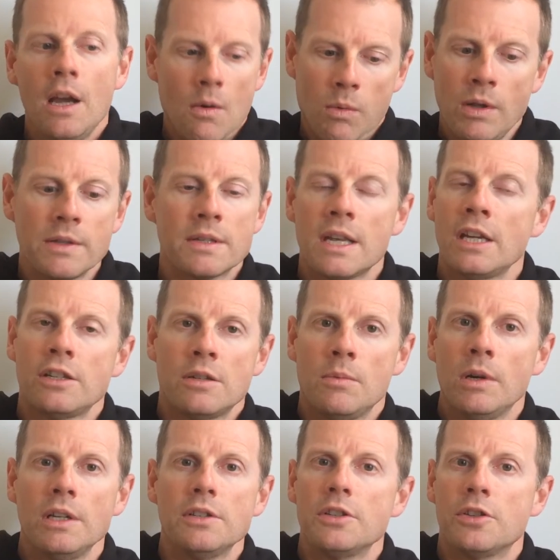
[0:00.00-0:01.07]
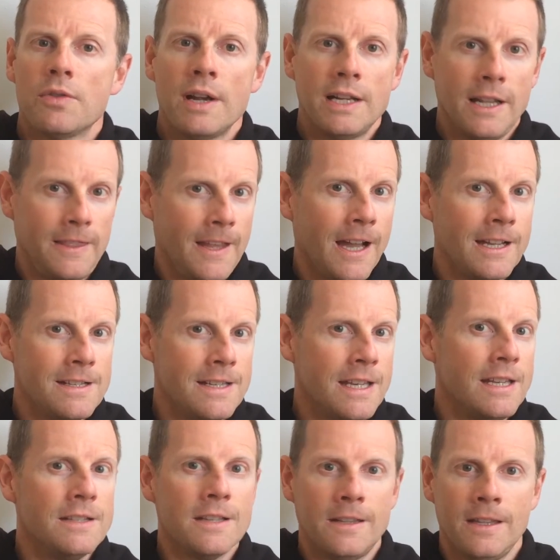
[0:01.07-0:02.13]
one session I want you to train at
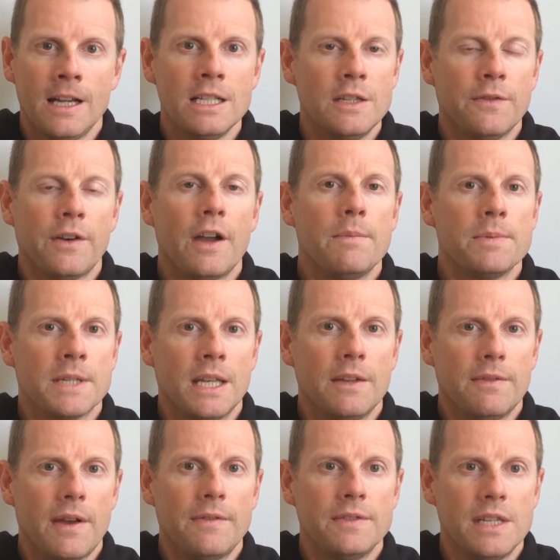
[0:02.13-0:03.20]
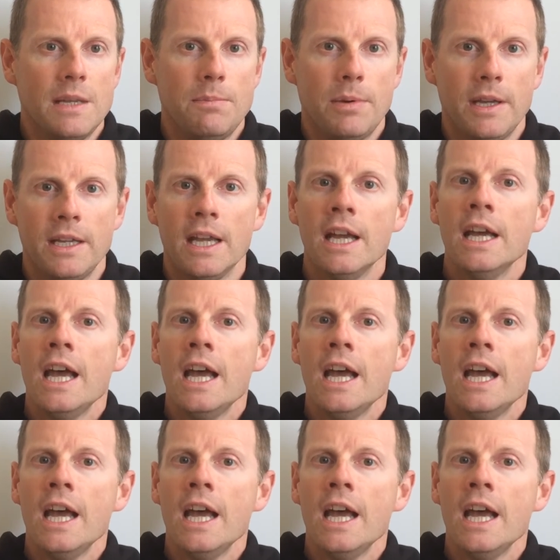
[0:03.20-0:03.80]
90 to 95% of FTP,